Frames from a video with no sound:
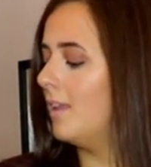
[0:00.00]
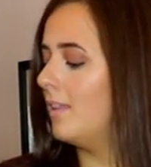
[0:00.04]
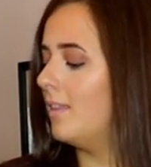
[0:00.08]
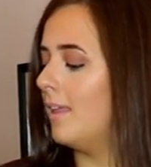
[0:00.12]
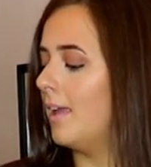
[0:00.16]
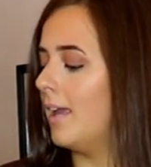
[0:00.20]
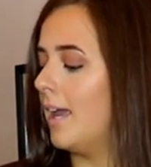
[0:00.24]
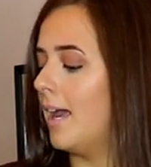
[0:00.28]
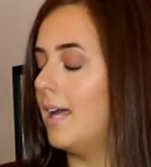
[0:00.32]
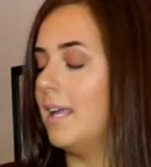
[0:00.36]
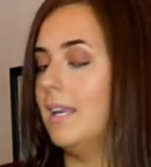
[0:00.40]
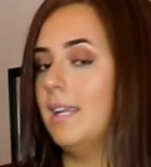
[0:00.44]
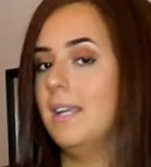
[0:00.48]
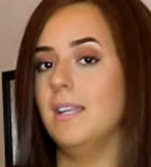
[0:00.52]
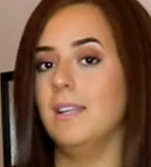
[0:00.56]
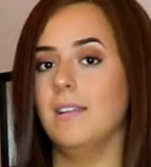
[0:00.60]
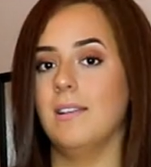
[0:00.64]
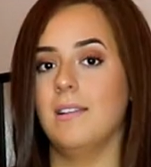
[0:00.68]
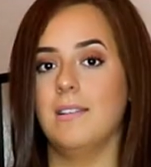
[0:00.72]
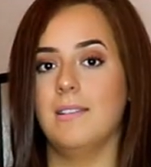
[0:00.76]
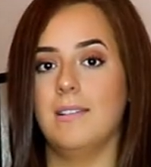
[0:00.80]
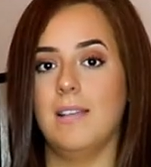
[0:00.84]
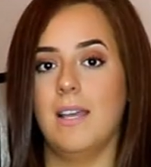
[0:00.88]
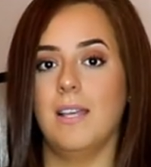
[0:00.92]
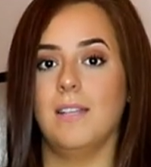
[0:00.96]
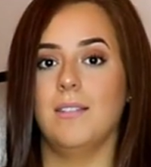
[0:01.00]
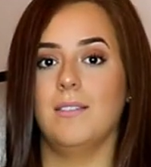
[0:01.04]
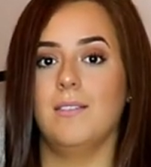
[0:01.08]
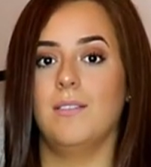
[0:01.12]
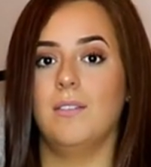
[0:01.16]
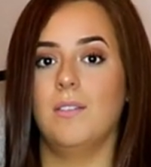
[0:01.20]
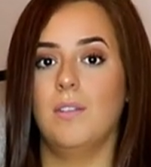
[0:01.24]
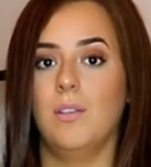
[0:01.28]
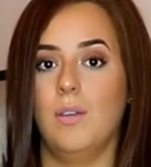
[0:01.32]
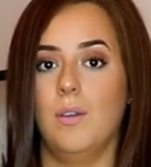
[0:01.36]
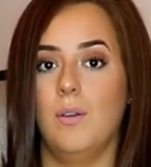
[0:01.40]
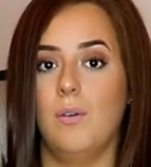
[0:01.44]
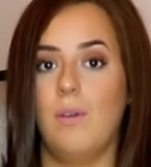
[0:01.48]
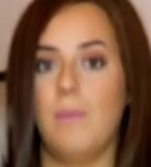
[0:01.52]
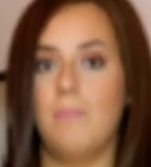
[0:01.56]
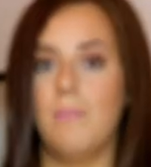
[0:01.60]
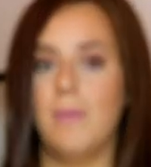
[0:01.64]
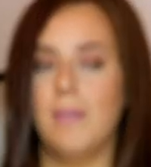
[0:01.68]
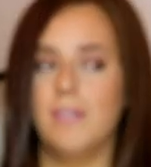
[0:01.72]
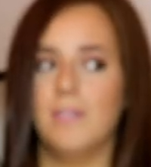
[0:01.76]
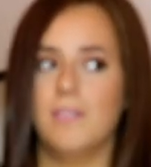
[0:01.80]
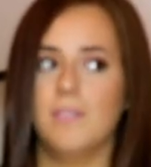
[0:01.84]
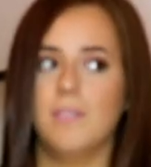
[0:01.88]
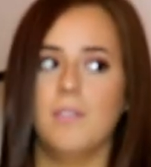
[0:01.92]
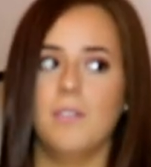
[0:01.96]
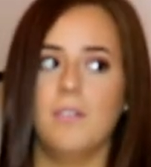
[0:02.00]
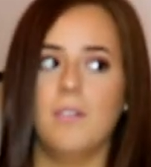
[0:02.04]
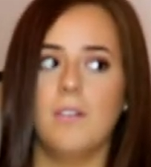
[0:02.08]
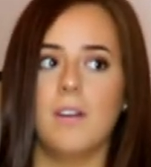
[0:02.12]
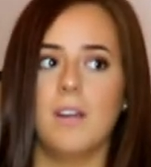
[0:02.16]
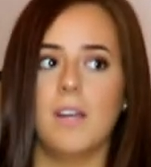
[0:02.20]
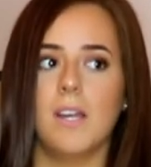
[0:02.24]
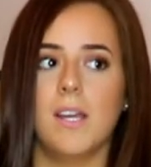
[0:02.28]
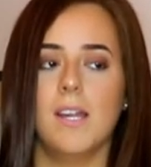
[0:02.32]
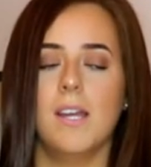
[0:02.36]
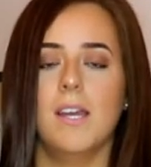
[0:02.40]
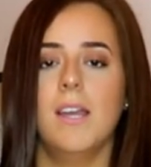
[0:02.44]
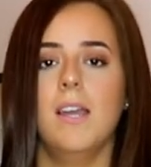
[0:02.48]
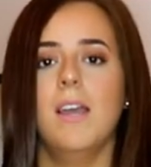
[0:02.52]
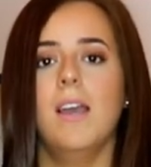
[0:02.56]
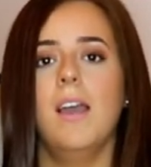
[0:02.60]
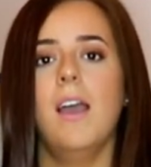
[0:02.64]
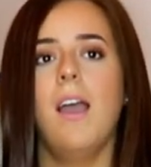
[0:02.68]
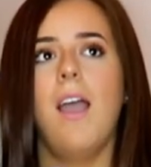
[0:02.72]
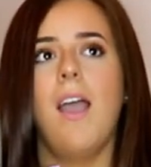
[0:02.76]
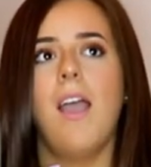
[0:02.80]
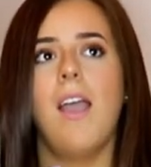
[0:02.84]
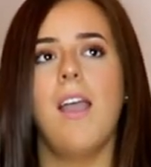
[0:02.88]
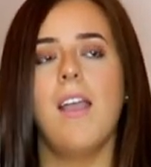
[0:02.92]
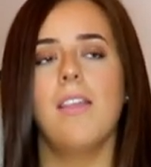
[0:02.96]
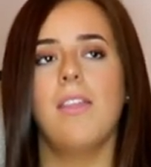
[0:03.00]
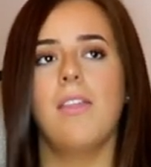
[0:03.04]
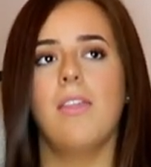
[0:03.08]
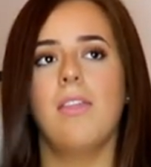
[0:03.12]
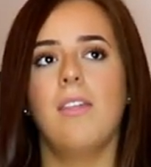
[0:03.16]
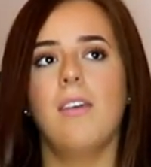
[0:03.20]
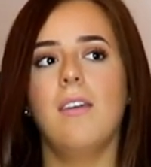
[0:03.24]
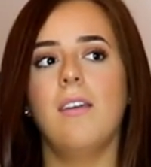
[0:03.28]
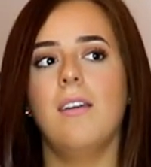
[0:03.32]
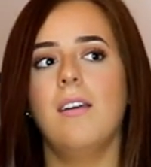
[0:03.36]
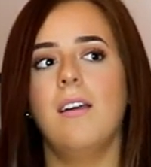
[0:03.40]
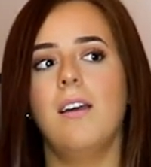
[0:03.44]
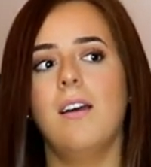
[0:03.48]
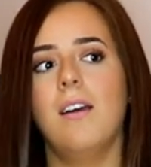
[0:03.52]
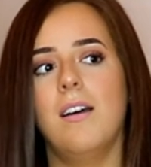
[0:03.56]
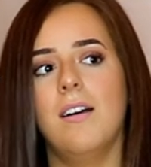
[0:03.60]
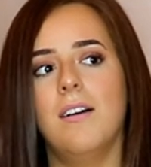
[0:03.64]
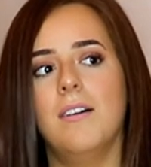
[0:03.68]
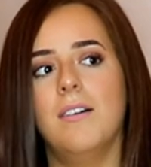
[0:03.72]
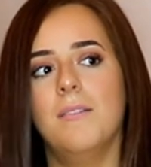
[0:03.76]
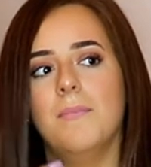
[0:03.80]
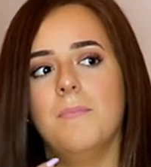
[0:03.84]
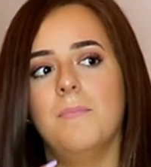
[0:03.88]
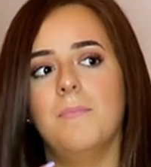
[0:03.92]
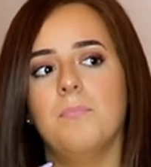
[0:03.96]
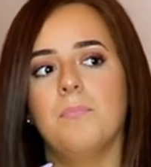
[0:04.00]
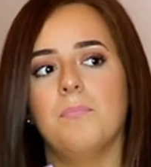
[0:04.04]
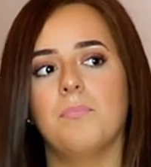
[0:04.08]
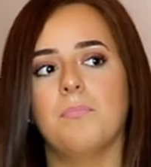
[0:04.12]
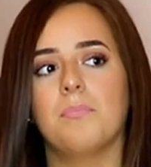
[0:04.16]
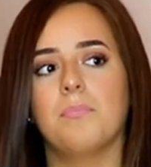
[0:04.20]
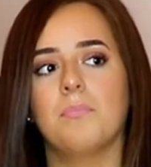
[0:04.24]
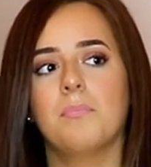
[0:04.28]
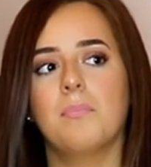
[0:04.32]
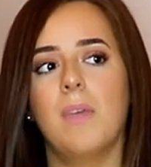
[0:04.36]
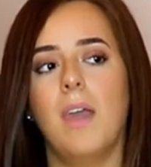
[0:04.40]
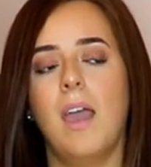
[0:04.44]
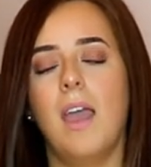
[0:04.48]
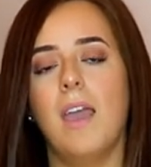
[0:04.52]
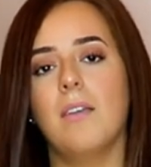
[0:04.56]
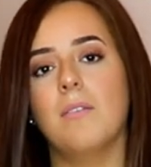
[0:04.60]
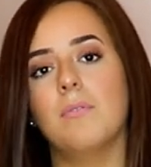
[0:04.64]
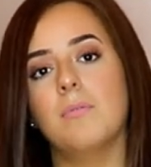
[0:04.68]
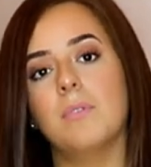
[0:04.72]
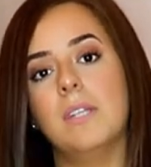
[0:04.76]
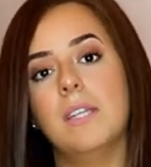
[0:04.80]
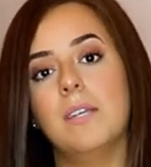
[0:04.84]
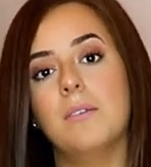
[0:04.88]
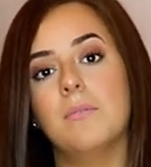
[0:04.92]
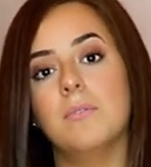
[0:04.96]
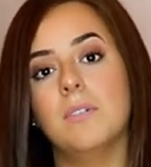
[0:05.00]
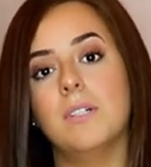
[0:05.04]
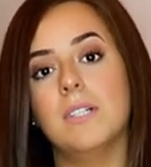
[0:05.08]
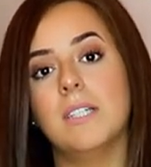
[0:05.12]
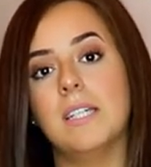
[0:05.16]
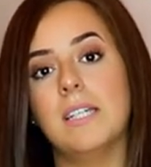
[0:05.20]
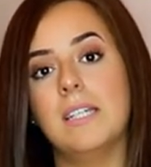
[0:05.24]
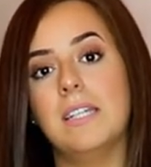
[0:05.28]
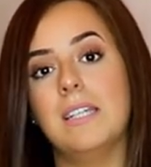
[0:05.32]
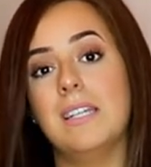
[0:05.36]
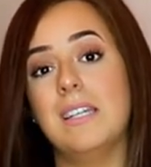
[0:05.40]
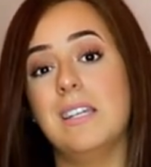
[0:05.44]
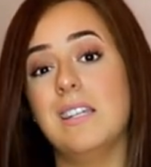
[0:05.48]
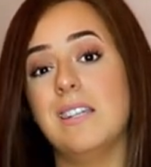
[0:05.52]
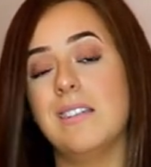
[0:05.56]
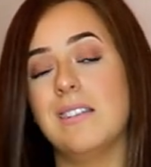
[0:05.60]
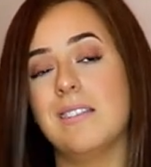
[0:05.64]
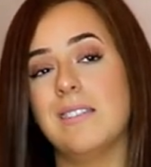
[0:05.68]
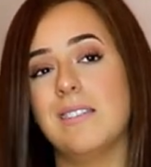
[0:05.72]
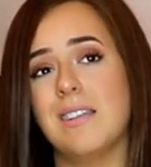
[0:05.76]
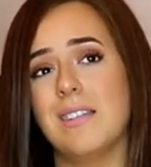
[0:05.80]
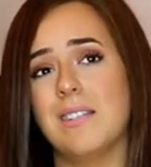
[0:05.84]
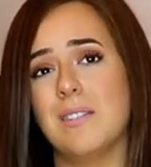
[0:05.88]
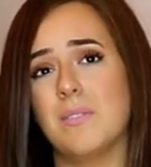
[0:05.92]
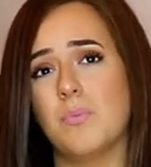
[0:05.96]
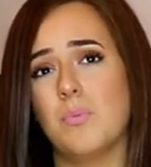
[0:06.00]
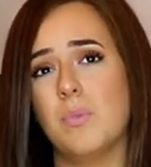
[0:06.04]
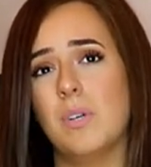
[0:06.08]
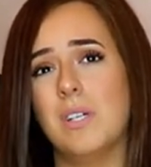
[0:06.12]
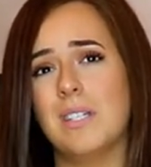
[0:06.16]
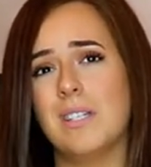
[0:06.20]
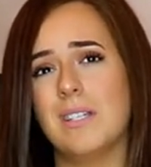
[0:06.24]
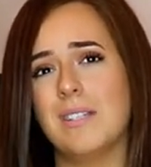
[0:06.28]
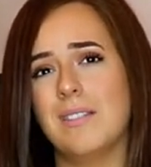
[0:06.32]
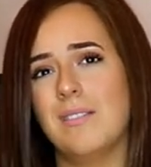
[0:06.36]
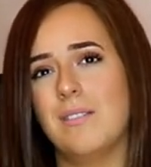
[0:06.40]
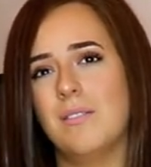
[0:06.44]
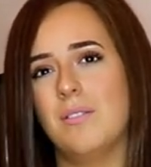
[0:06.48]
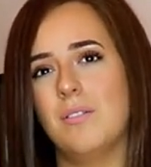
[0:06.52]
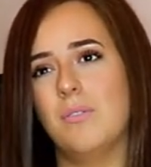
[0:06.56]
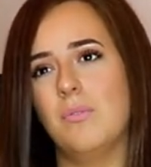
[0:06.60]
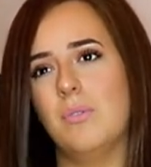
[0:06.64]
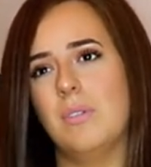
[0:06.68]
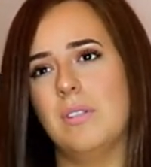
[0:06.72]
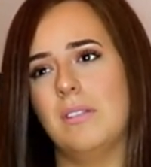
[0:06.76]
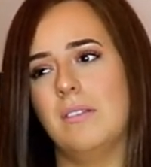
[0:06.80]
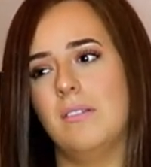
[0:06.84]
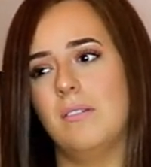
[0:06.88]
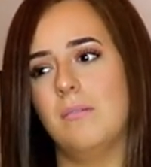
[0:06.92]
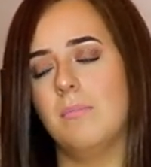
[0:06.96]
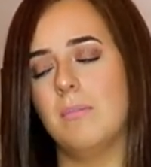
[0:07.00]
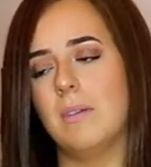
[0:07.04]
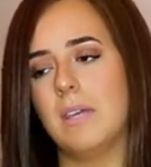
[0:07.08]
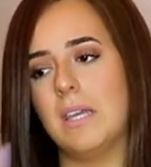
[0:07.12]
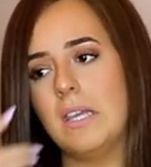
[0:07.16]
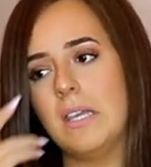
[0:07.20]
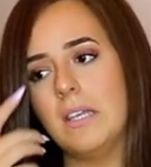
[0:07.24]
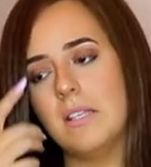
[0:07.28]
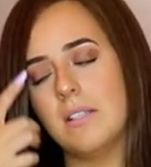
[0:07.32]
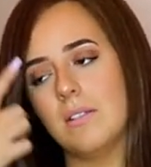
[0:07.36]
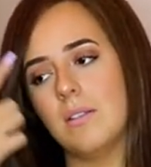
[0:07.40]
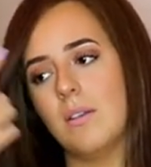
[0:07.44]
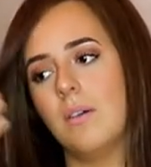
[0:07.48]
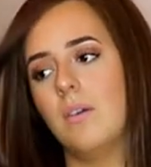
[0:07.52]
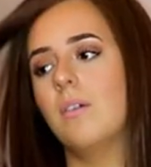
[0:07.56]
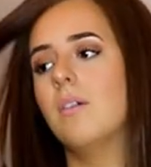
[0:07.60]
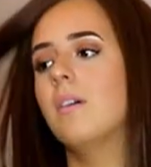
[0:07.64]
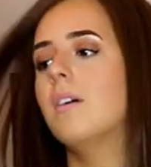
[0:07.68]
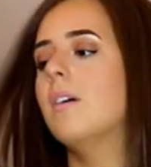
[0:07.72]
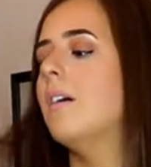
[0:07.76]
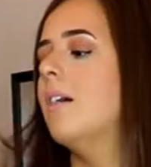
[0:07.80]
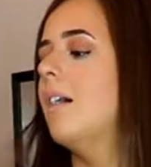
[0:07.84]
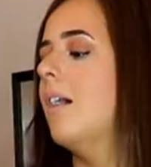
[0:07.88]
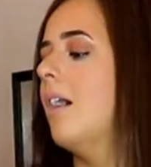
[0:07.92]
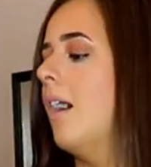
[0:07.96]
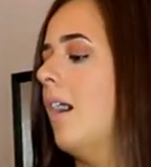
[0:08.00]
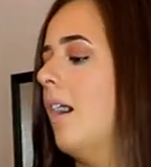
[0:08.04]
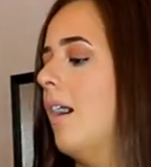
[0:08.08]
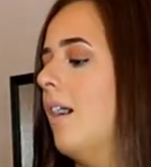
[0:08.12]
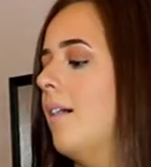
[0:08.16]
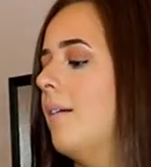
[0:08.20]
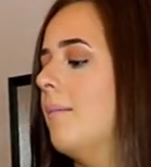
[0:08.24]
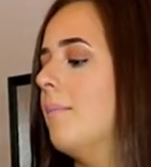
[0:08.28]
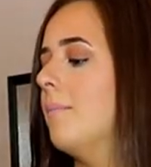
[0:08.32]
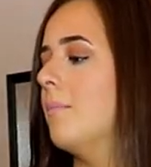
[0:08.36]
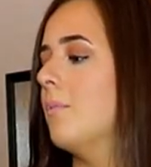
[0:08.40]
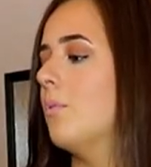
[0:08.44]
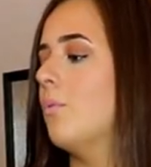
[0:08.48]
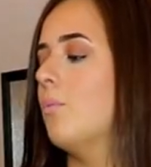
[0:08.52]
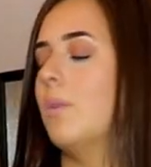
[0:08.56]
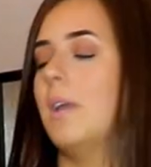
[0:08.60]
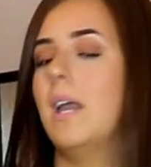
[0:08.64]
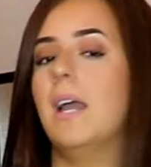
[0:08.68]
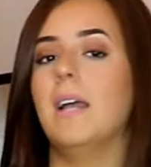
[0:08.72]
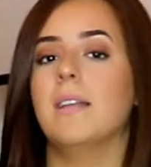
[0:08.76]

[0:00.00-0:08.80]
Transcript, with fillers: they had it in the size 2 at my store, and I really wanted it in the size 1 because the 2 is a little big. So we